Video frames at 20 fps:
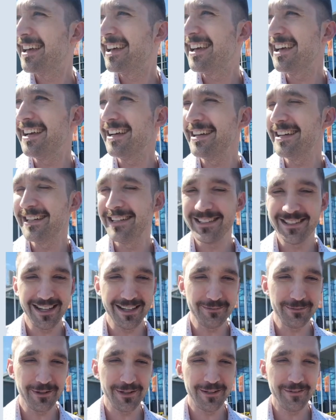and
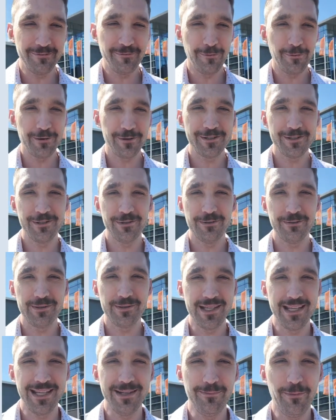I'm looking forward to
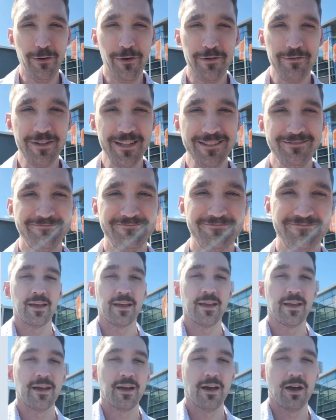seeing more of it.
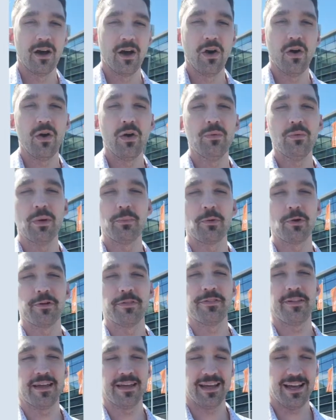Oh, and one more thing.